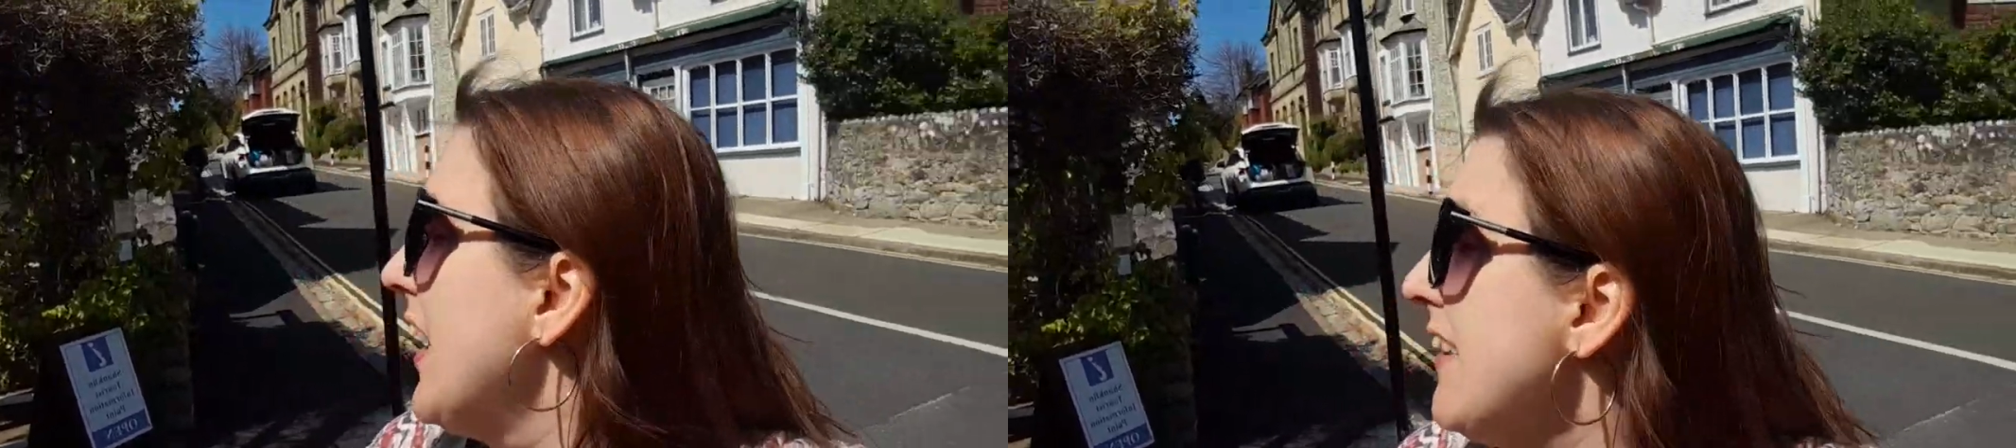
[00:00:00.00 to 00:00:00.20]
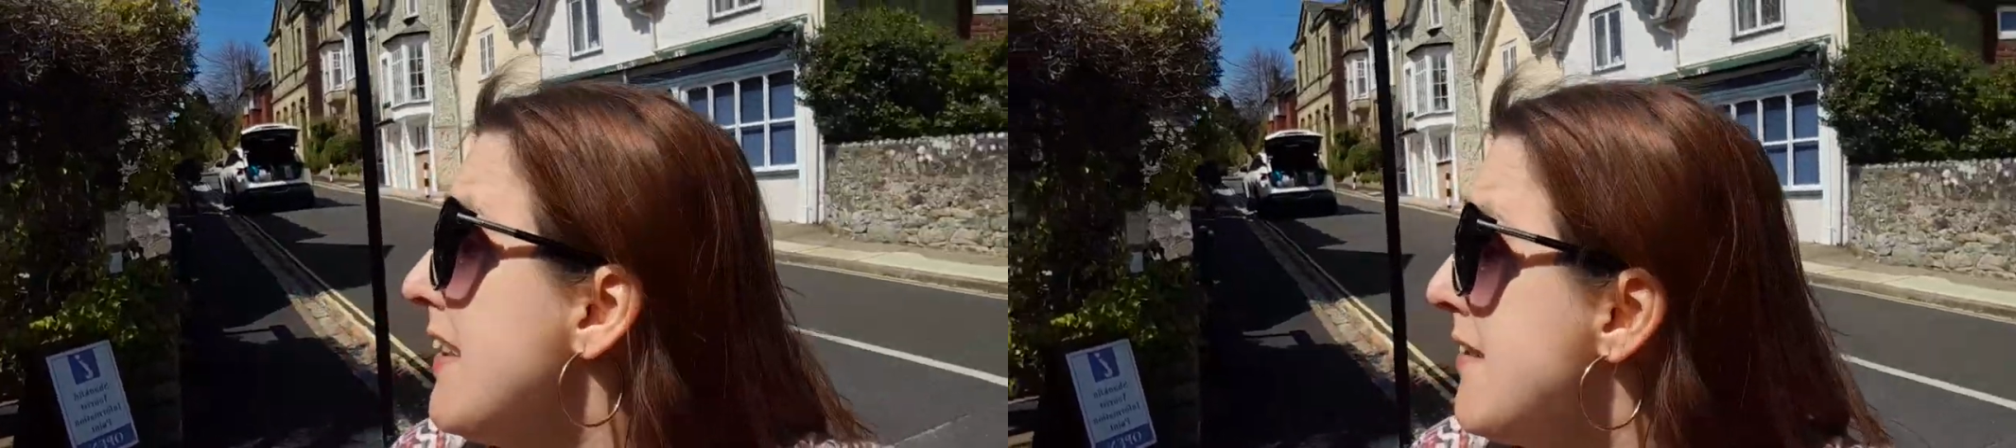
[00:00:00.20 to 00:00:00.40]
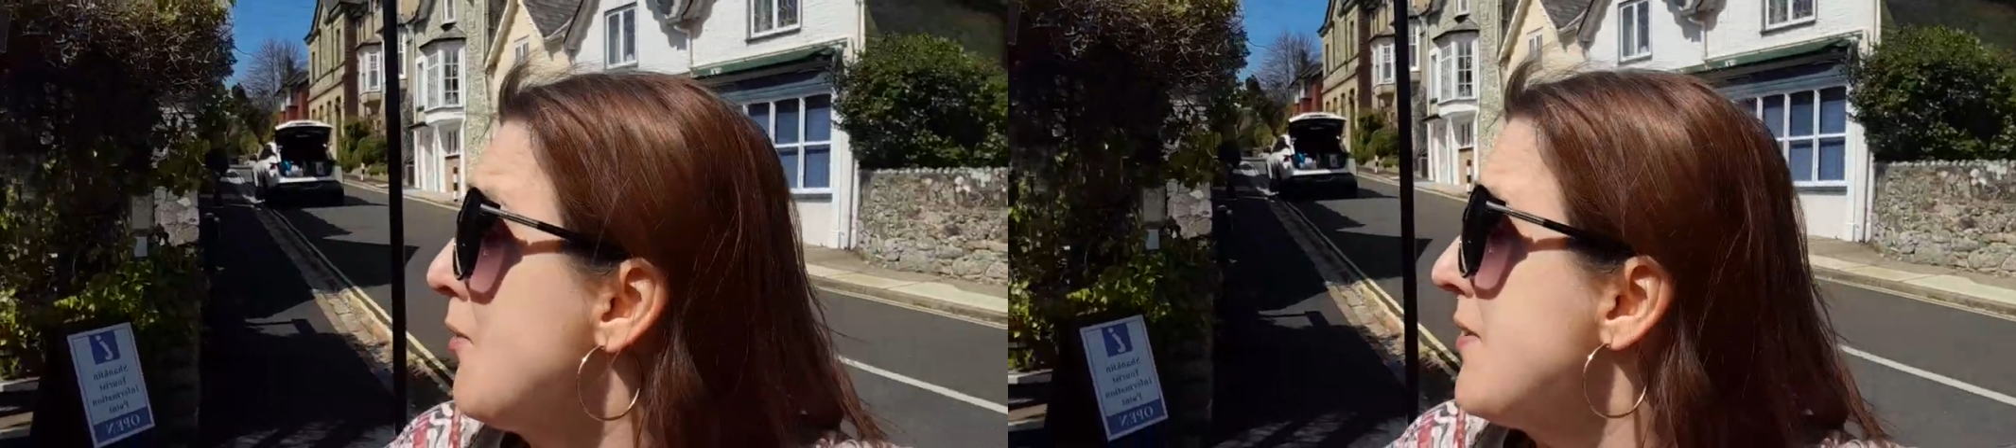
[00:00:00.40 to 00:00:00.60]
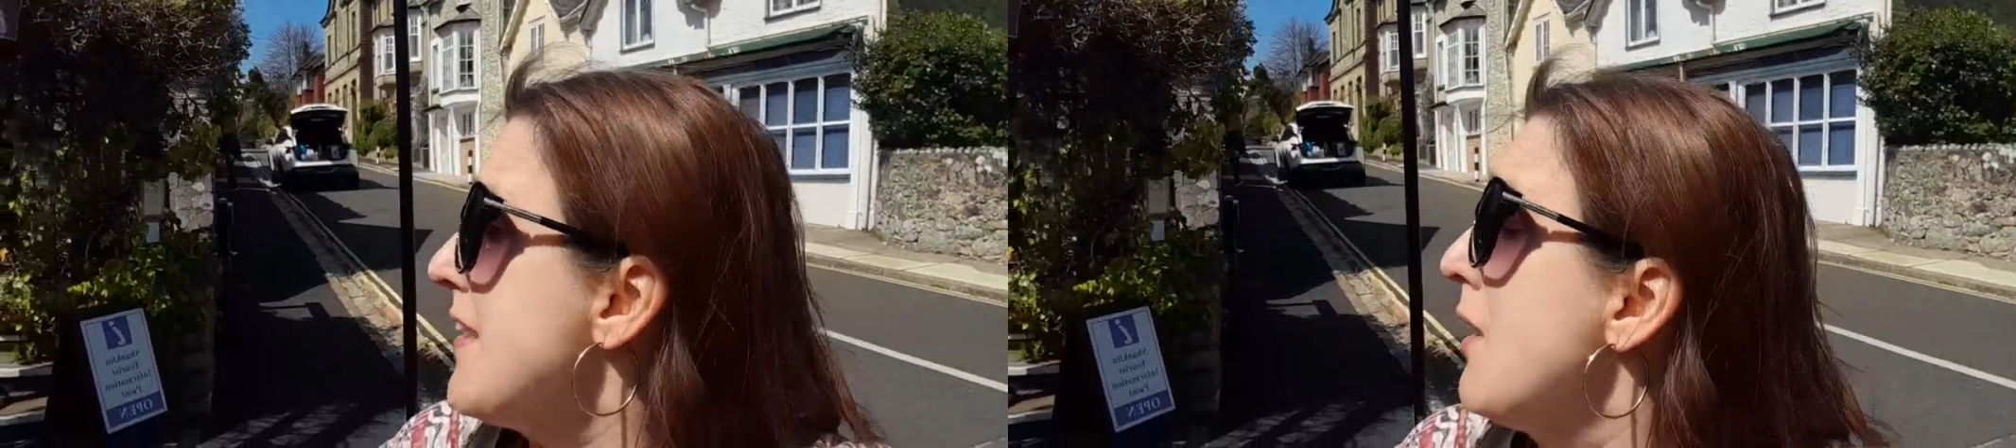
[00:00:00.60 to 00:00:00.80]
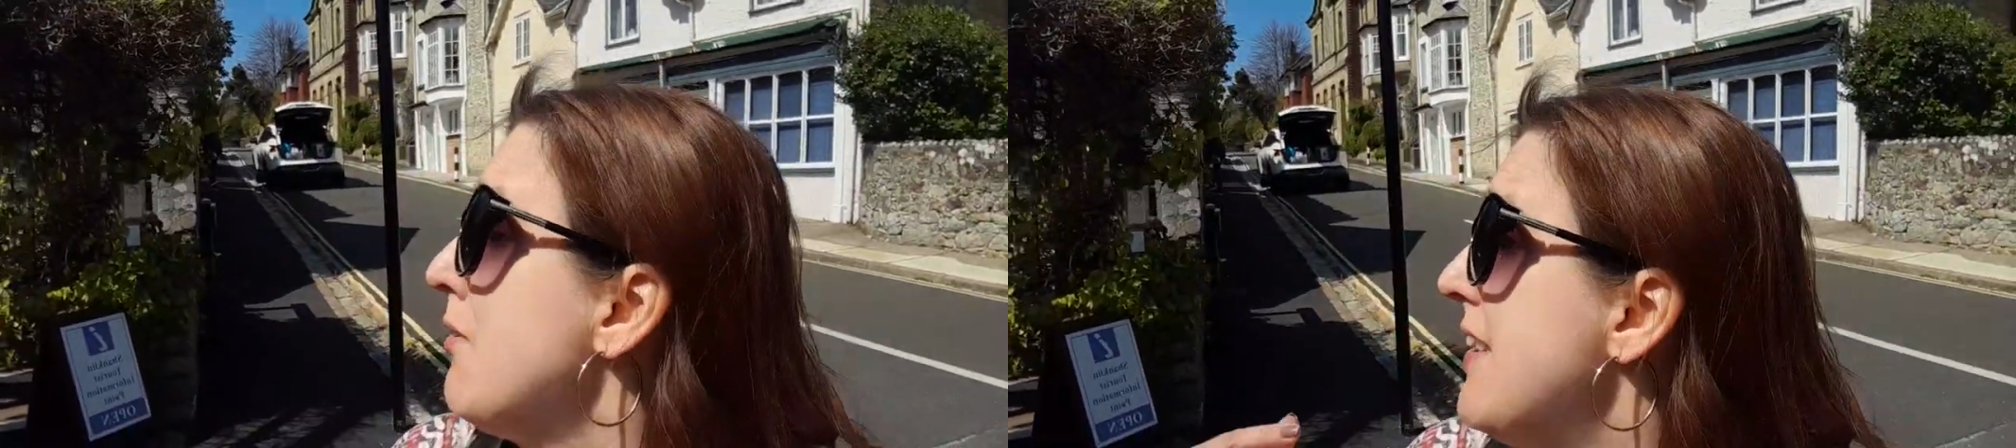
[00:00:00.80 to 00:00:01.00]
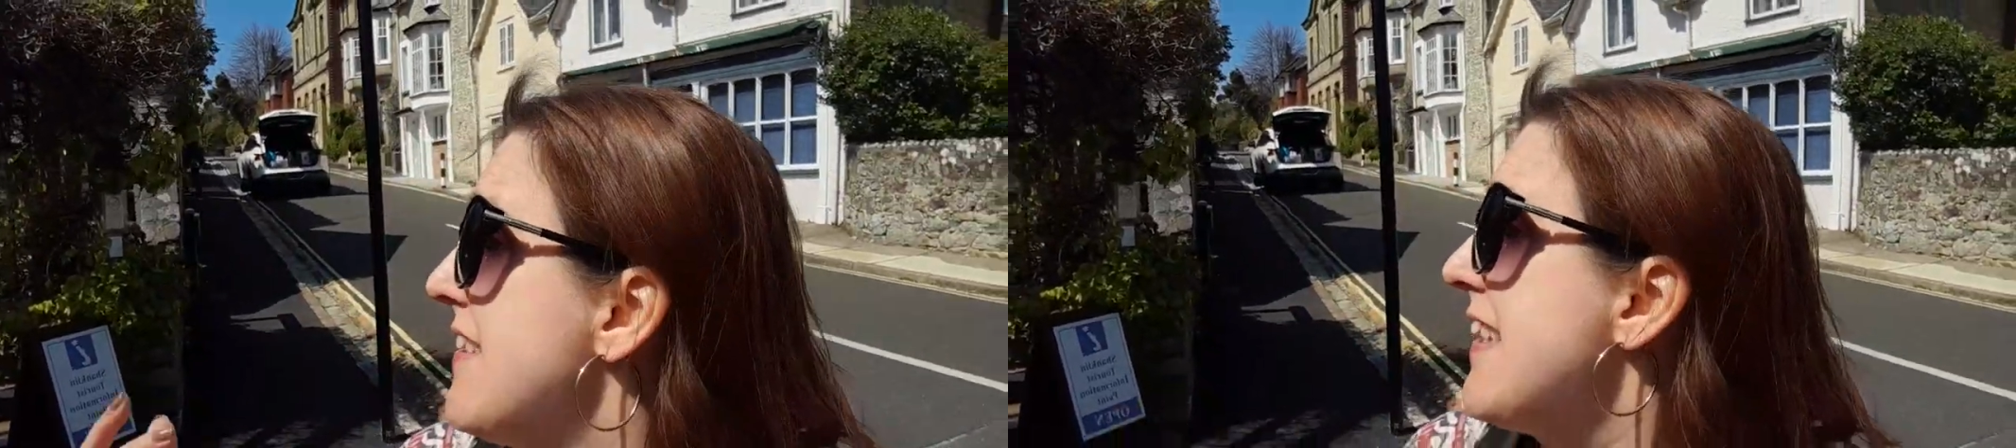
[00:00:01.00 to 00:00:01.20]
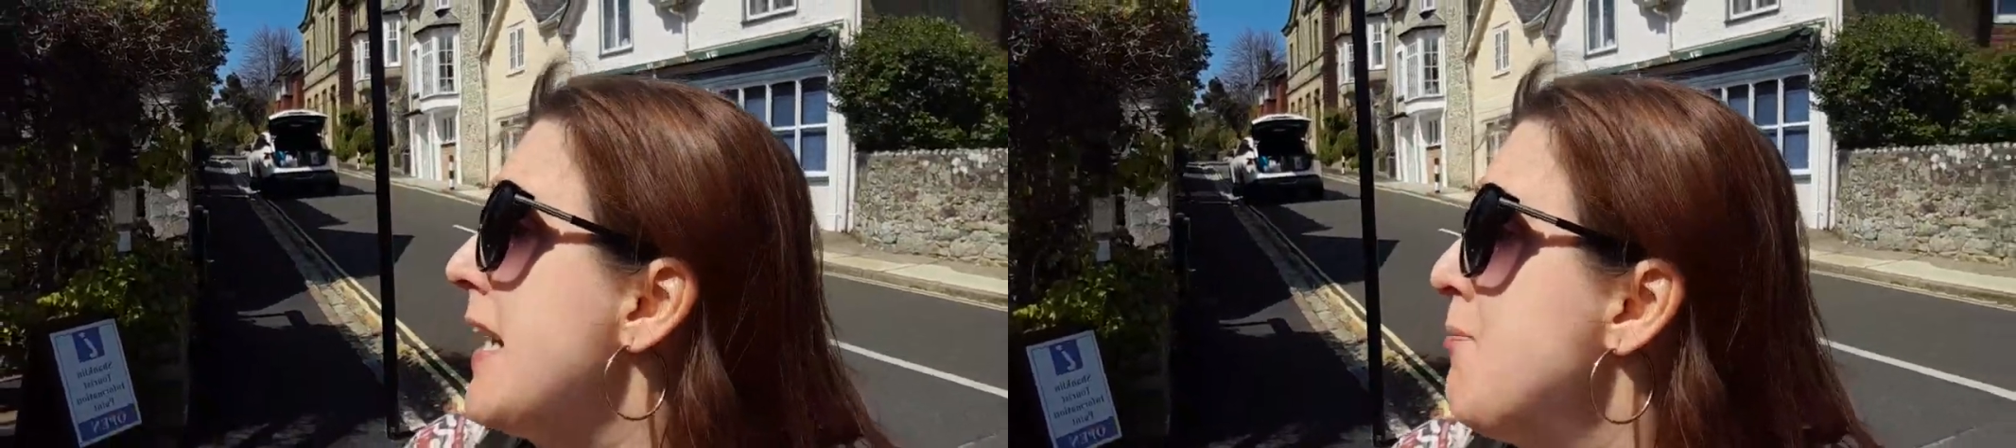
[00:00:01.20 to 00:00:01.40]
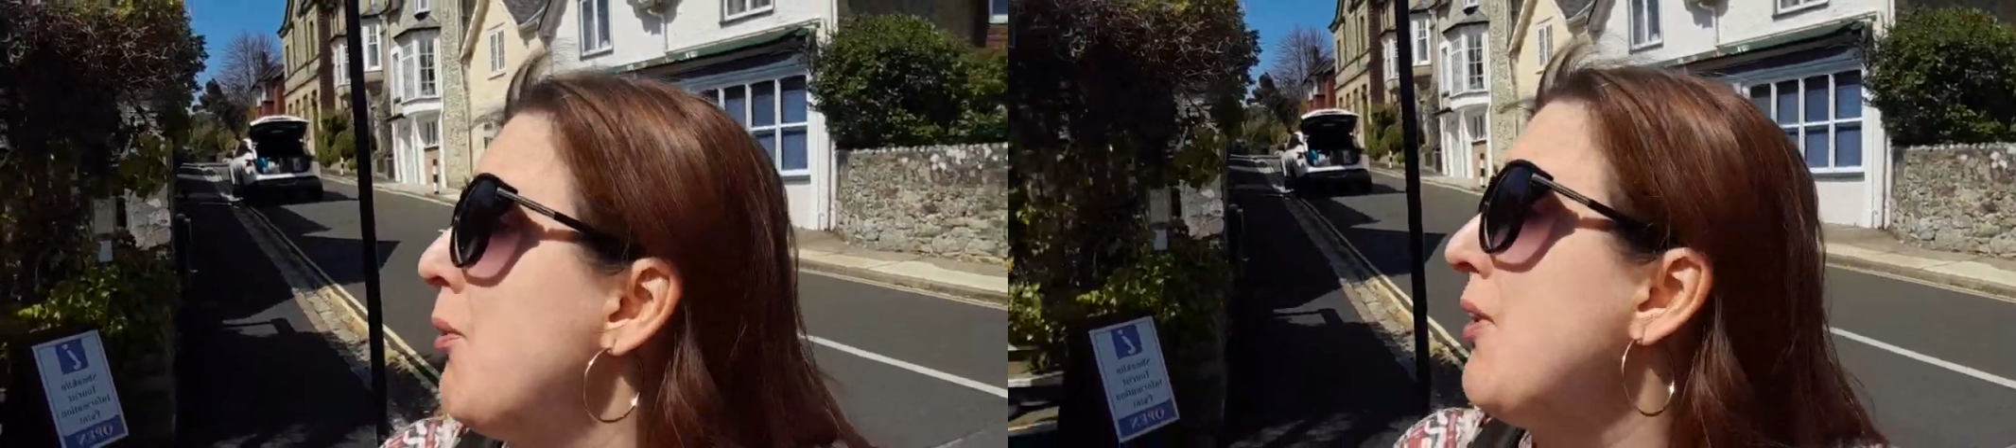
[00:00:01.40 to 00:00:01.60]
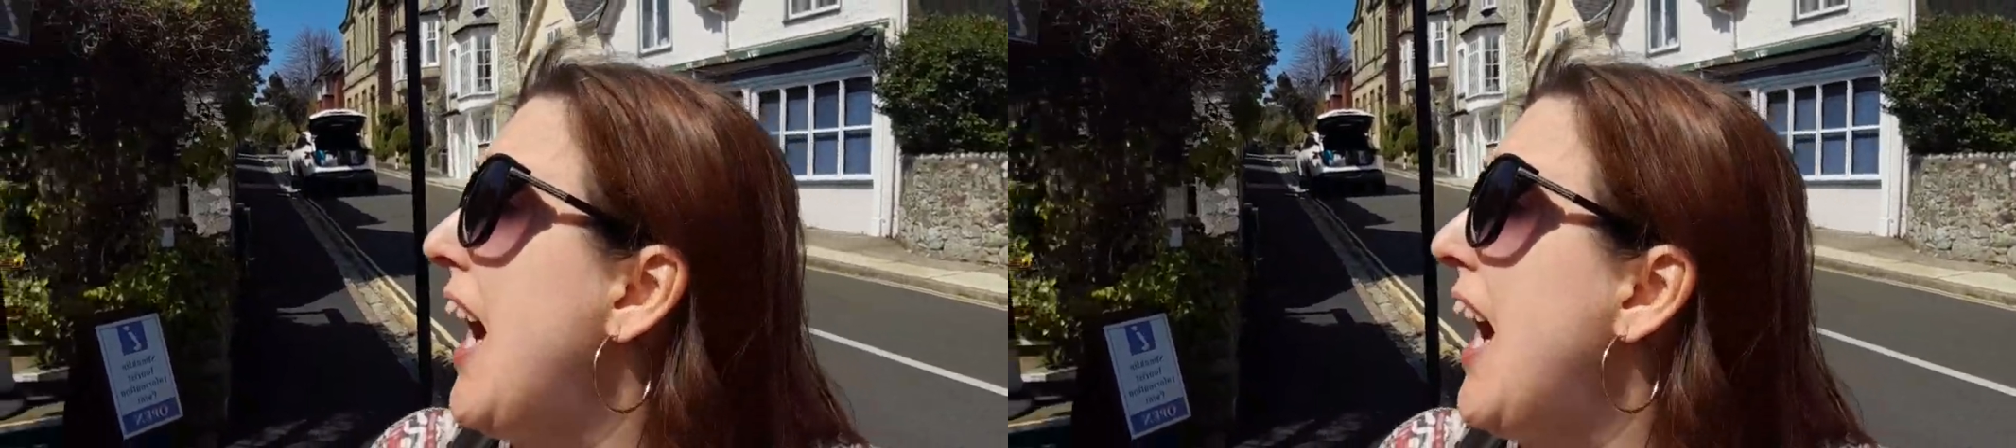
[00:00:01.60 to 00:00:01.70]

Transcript: There's also disabled